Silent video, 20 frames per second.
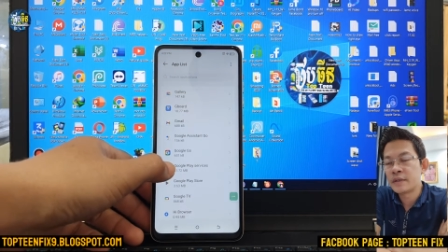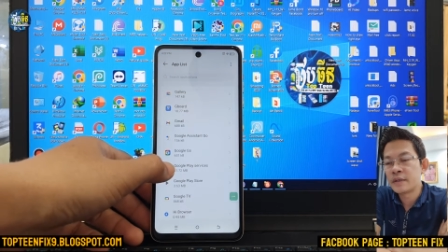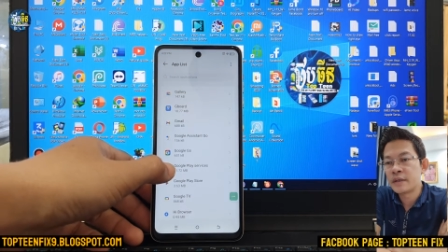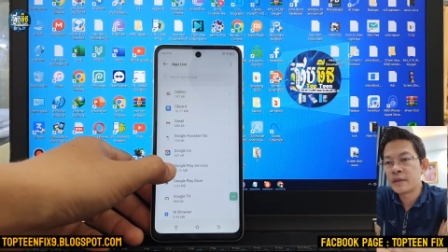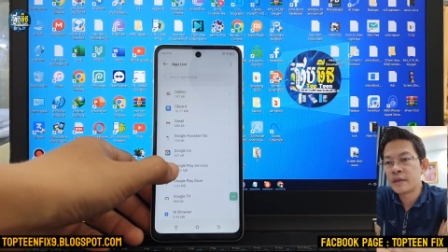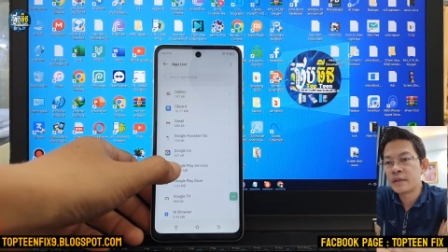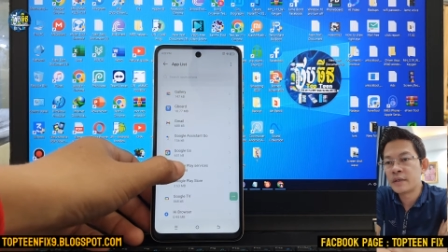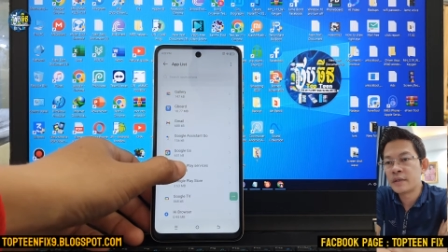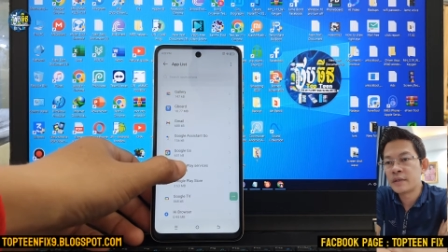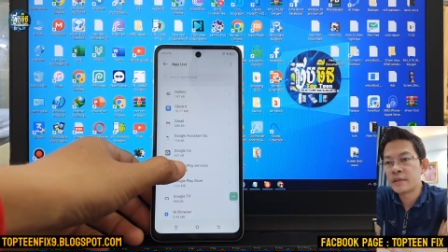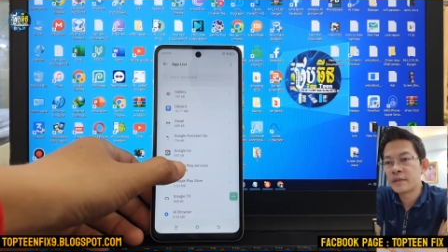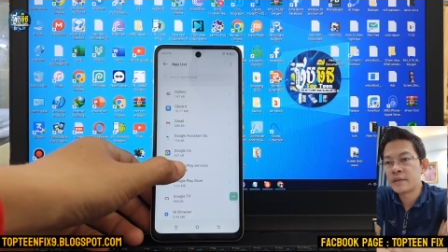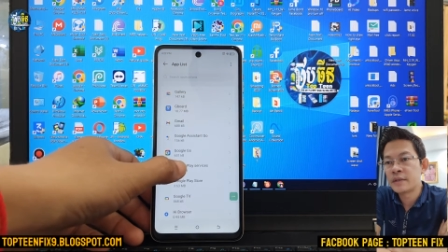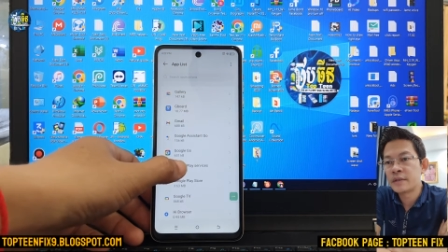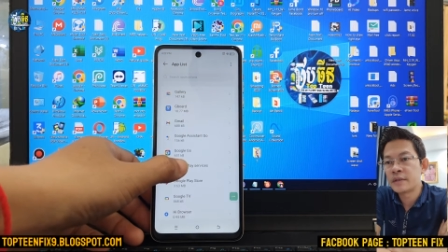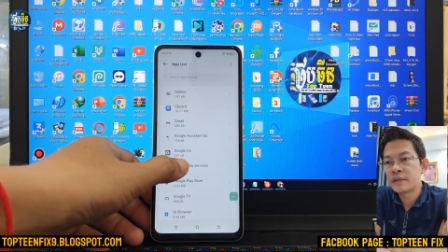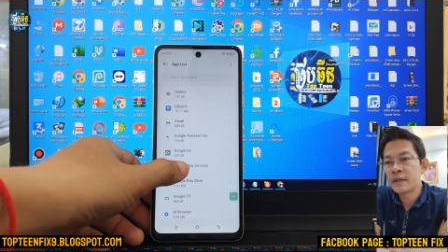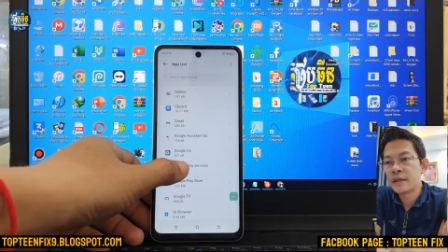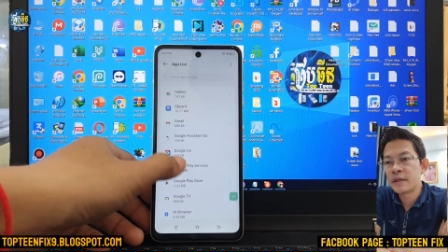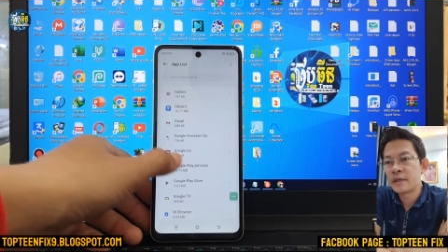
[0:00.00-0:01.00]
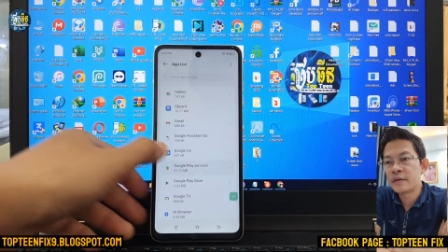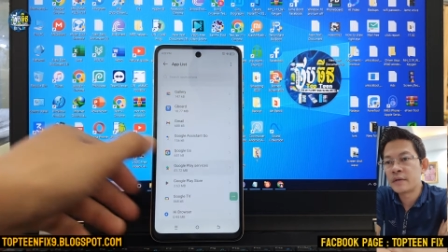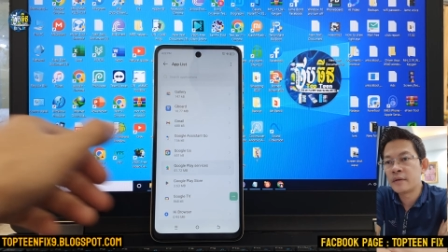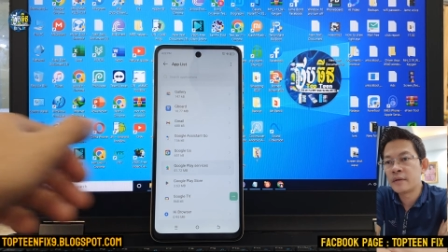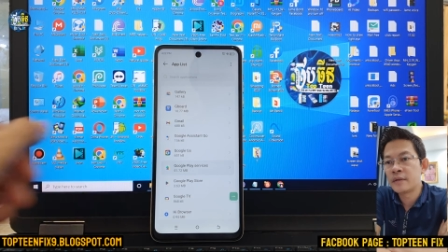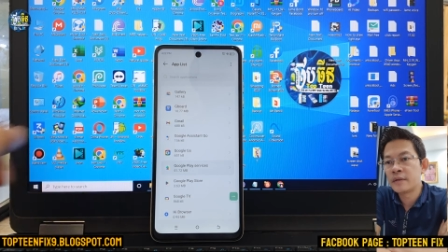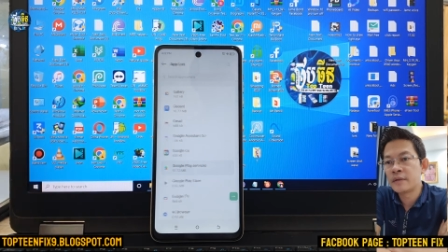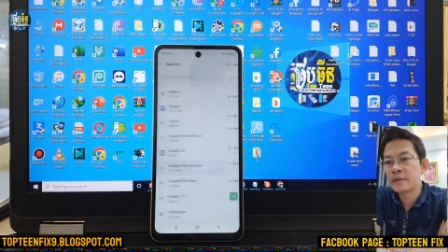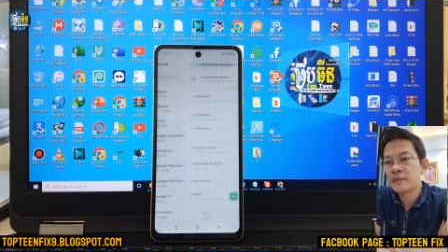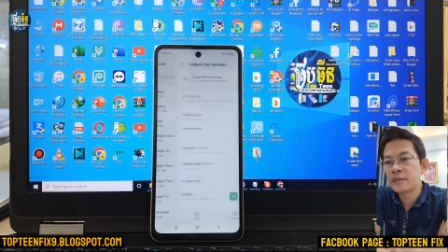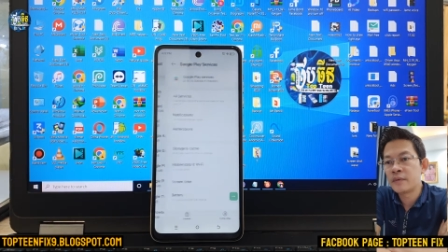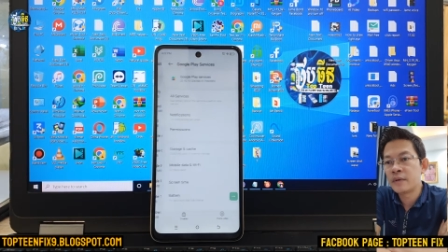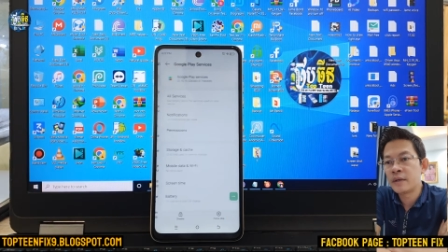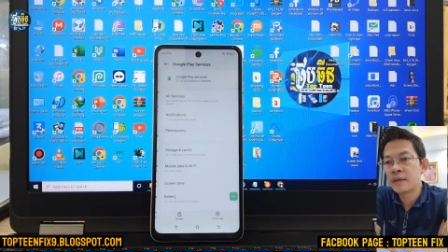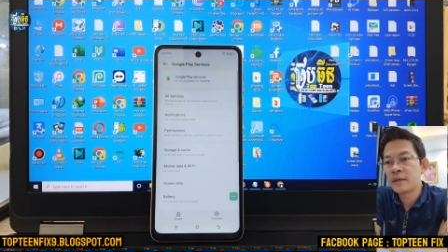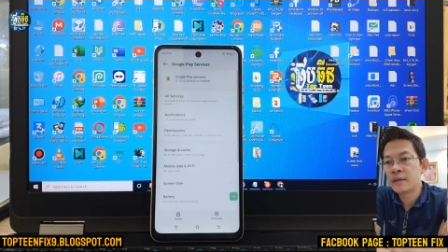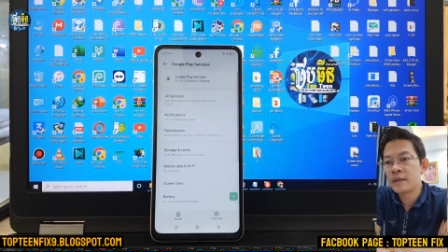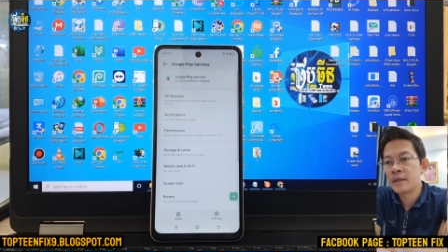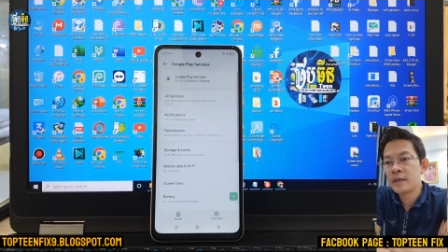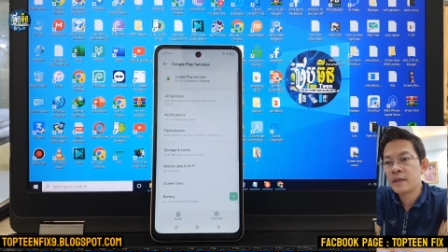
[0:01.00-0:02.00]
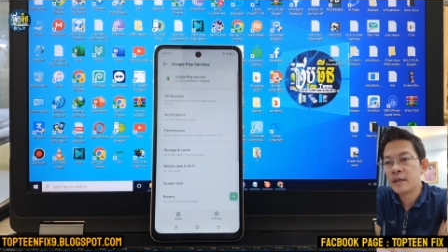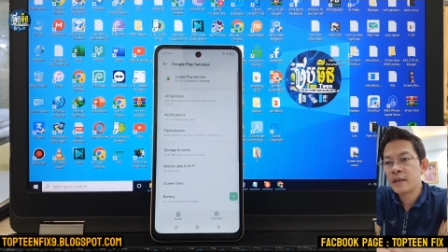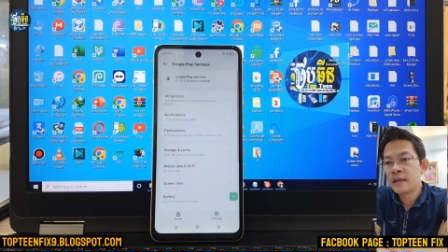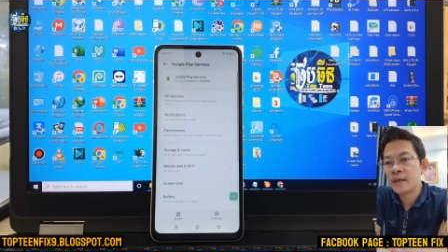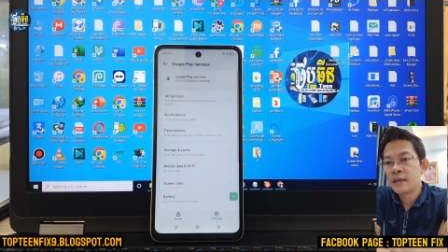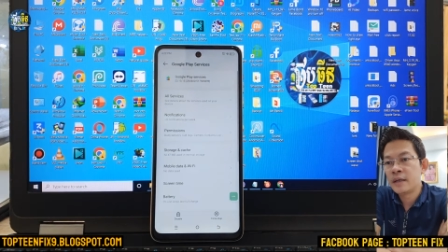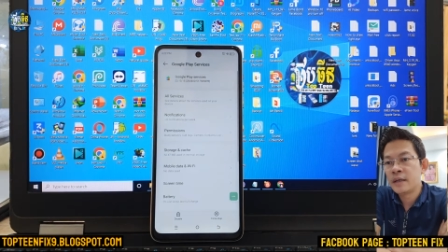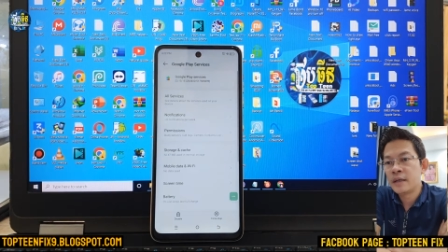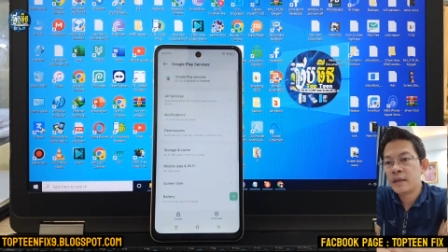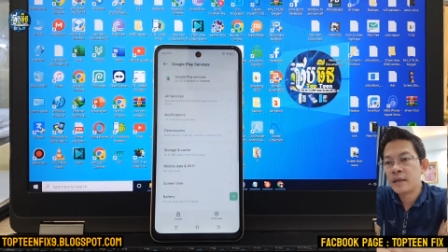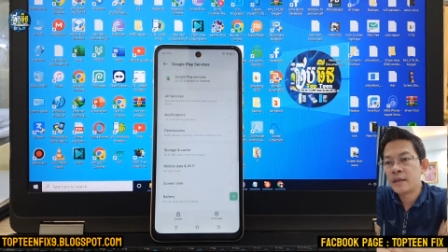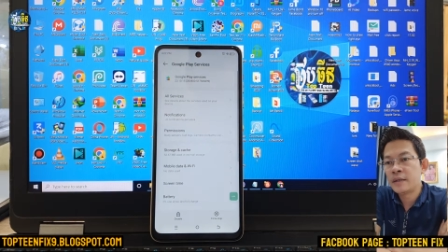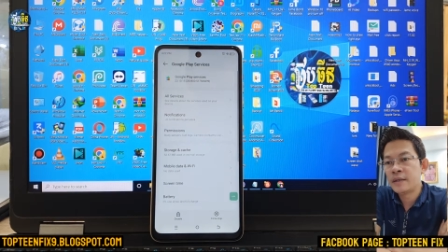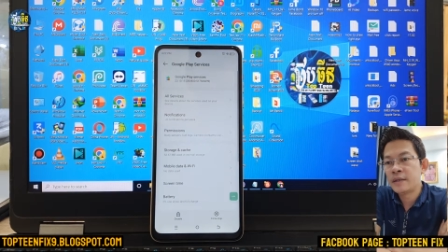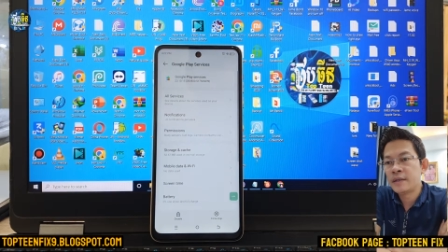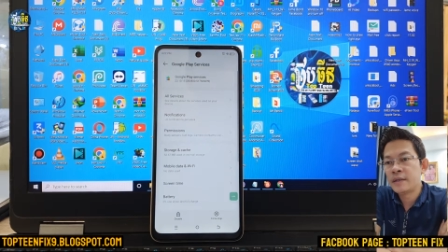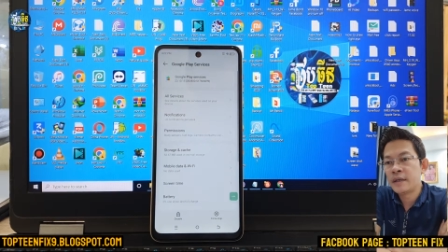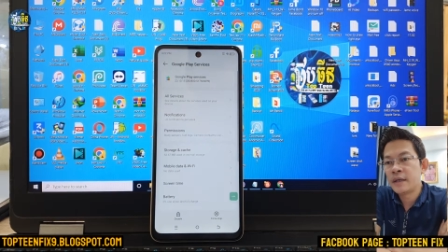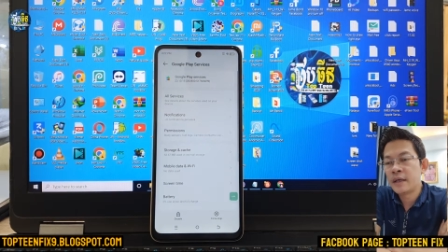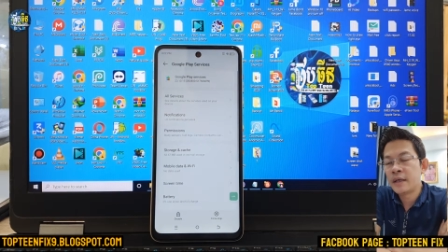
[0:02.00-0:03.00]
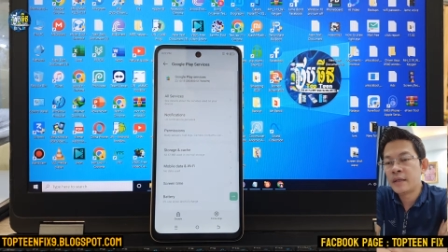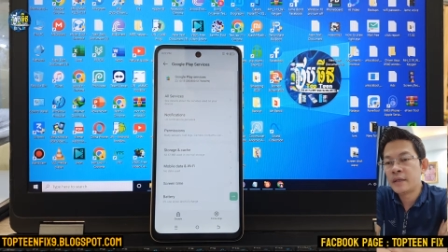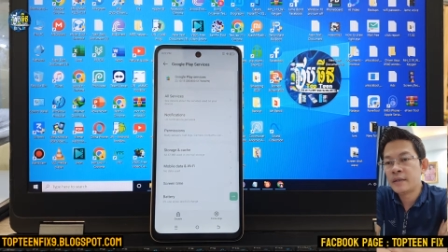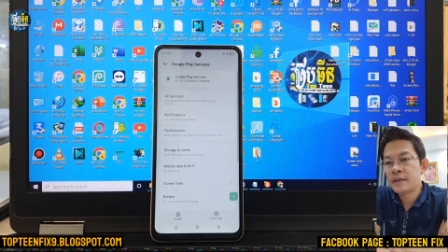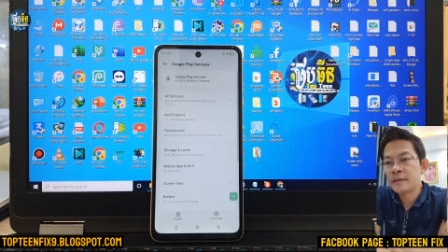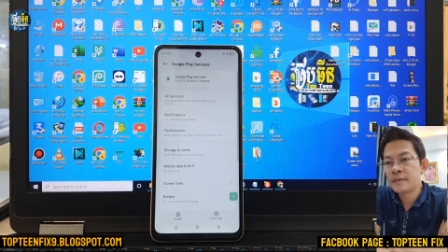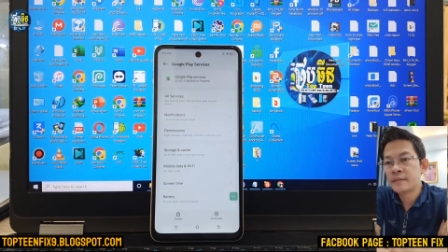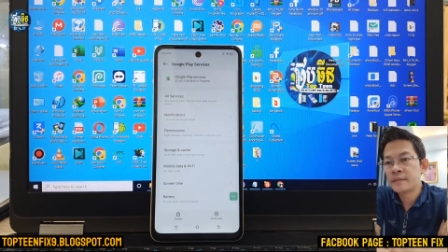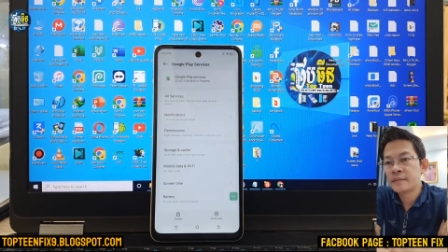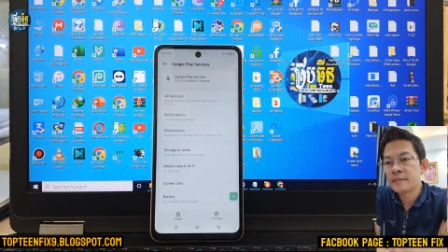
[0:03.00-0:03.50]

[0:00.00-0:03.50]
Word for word: okay just like on this one and then